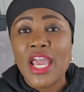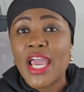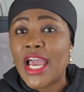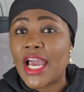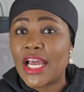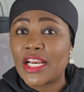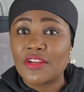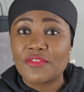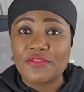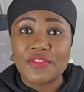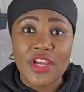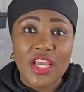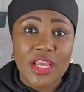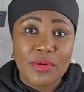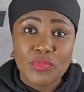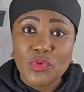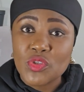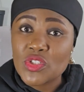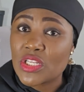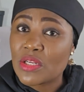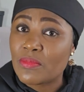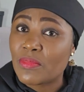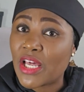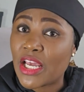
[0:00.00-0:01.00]
And if you're a
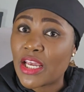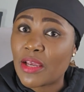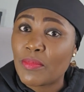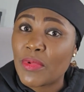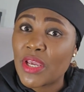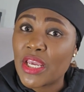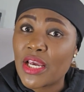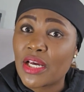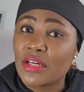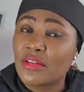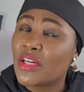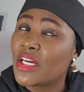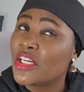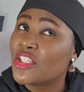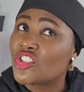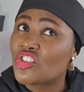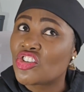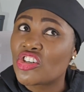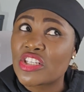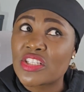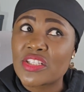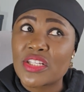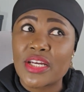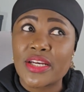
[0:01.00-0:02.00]
Muslim like me and you're
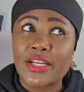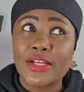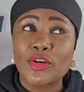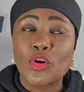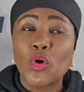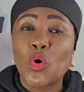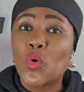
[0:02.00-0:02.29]
interested in